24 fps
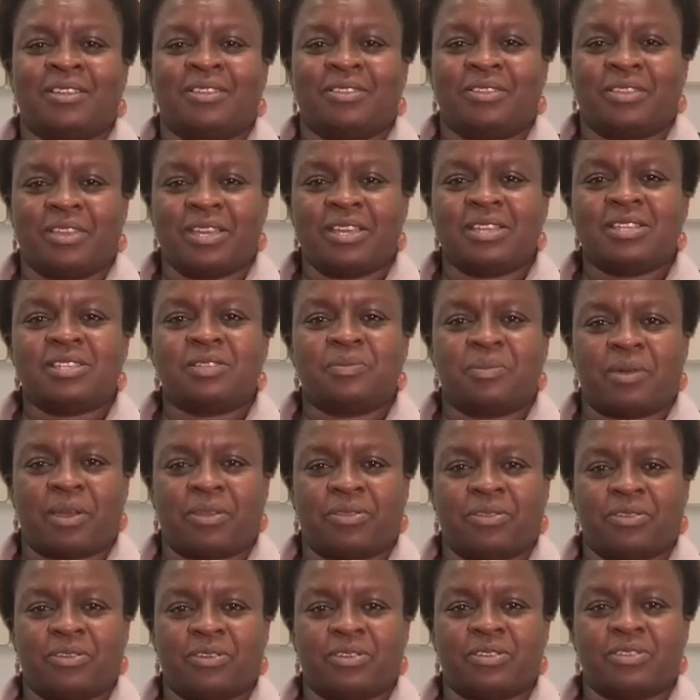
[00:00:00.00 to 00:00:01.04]
These
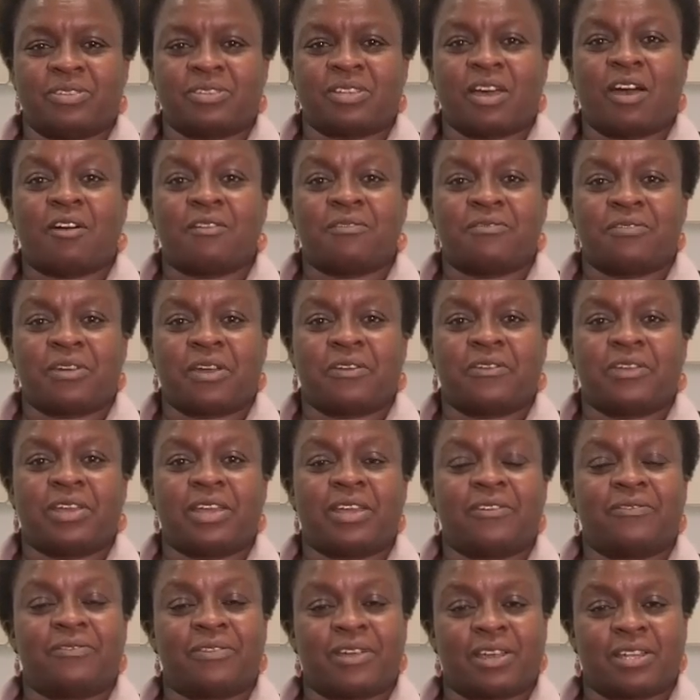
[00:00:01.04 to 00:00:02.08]
methods are very
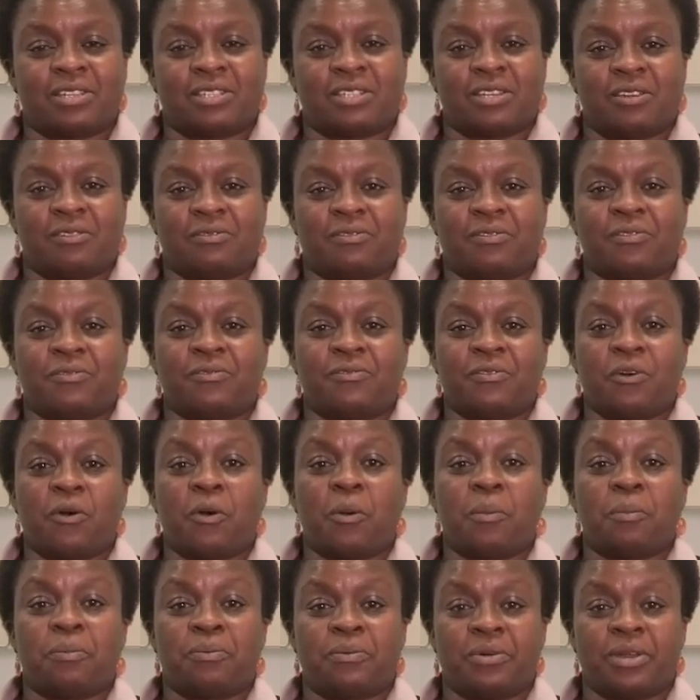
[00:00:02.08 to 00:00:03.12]
effective
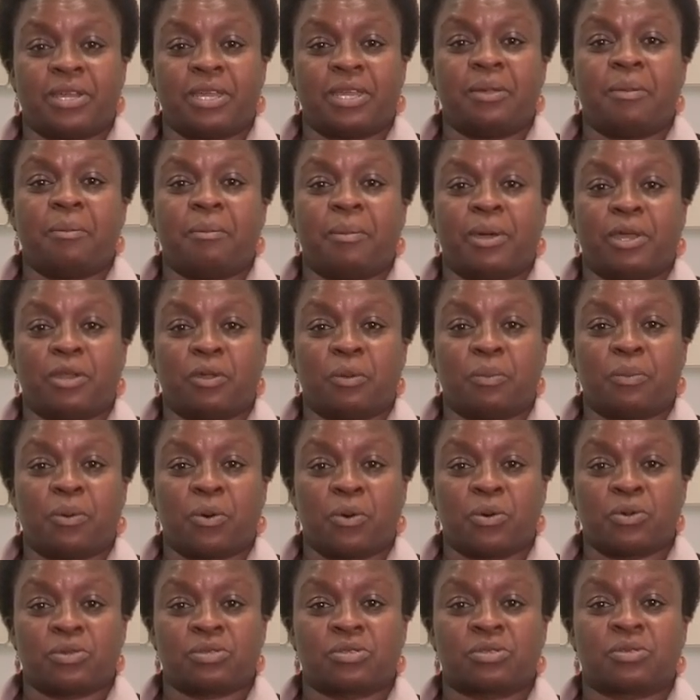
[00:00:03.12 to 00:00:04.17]
for
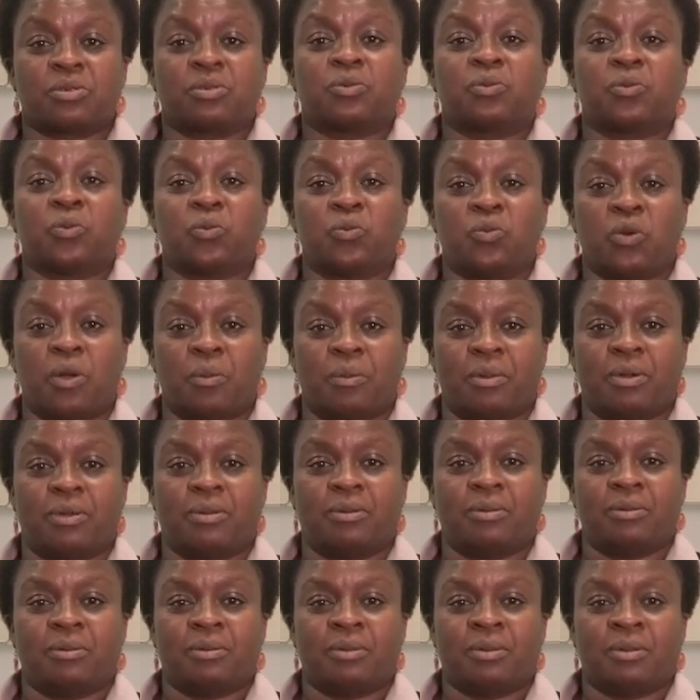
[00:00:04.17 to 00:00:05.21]
premenopausal
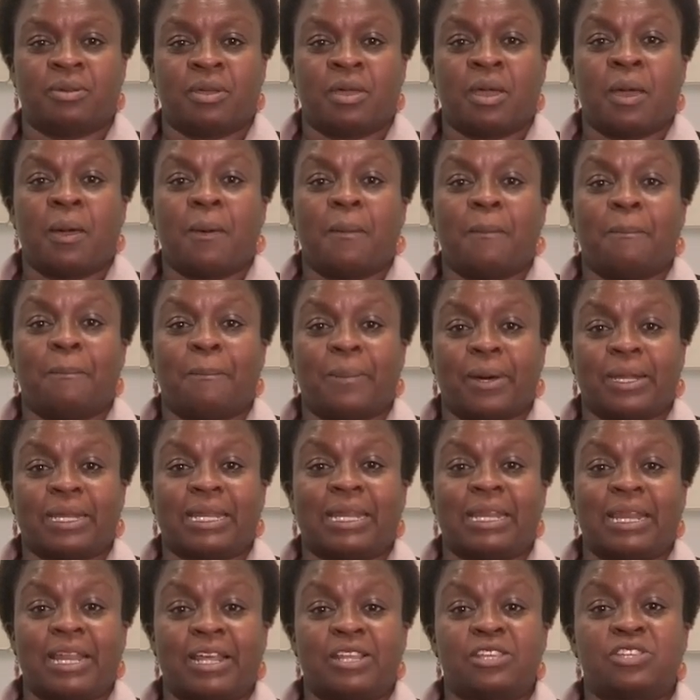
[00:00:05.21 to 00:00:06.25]
women, but
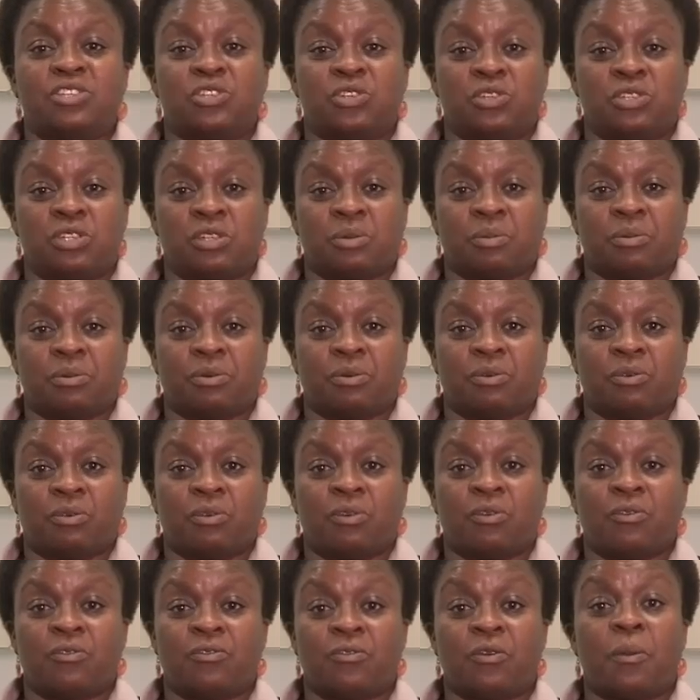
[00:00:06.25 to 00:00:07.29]
less
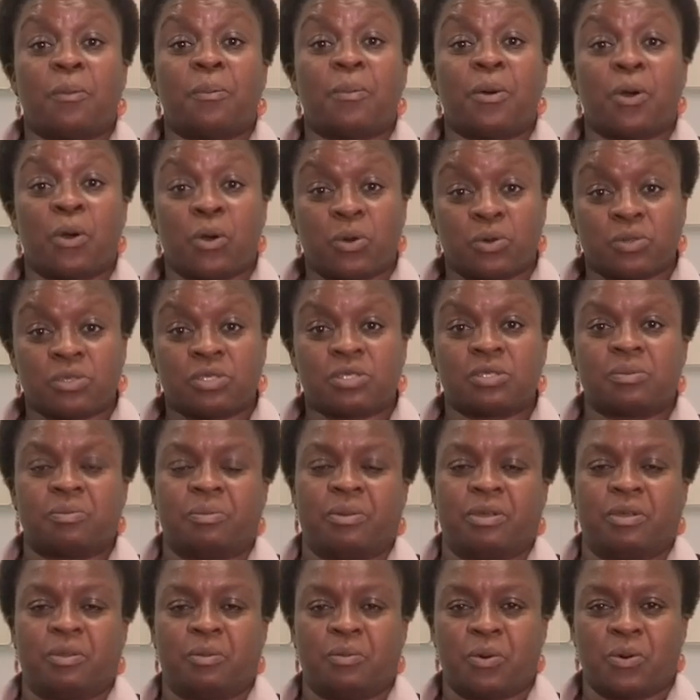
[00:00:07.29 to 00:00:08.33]
suitable for
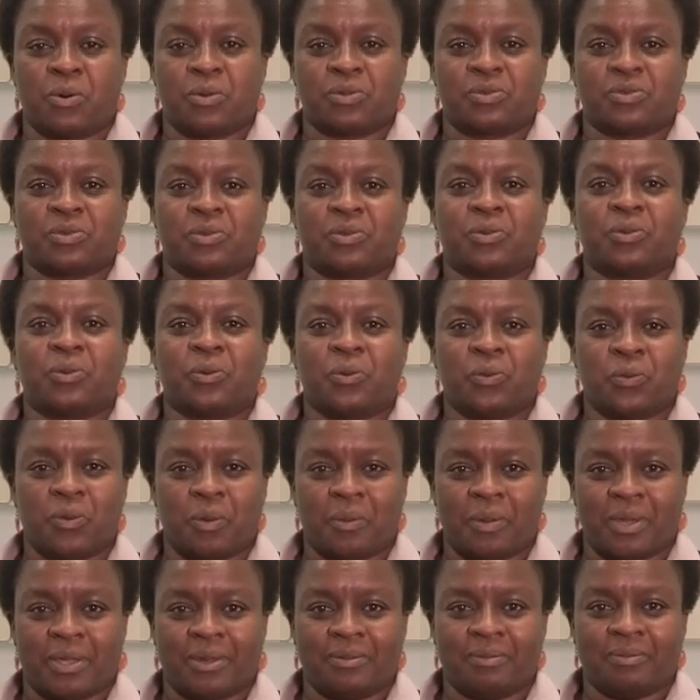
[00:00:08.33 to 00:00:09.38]
postmenopausal
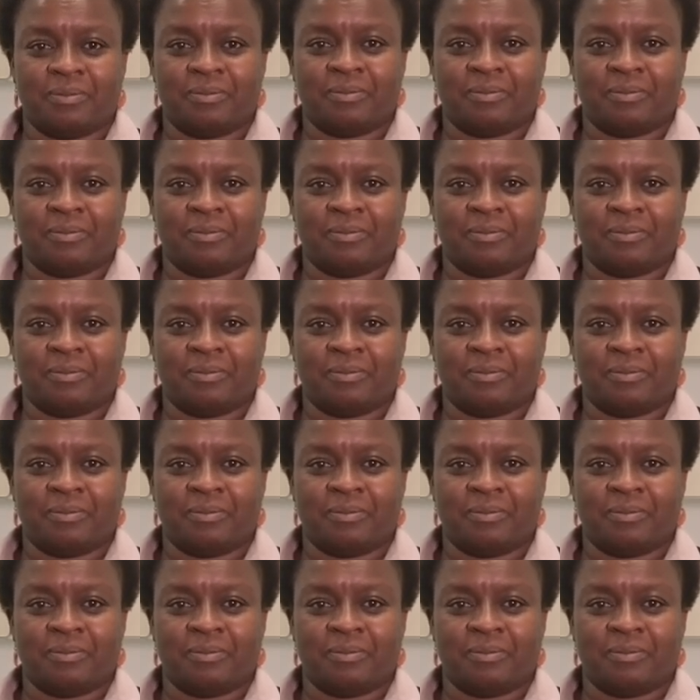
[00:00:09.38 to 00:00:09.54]
women.